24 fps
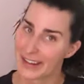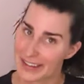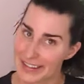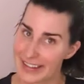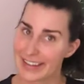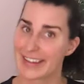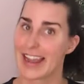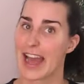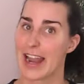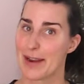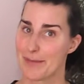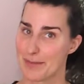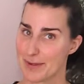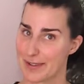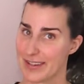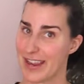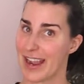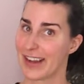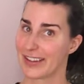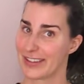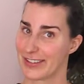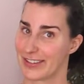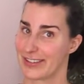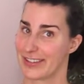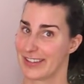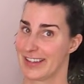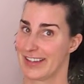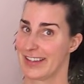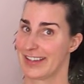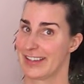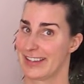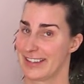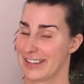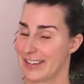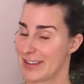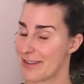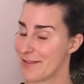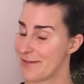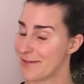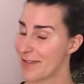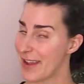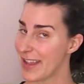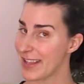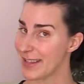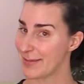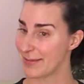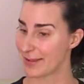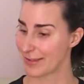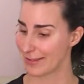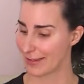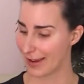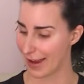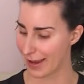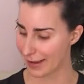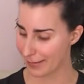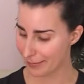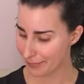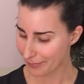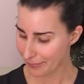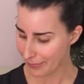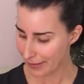You gotta protect your skin. It's an investment, right?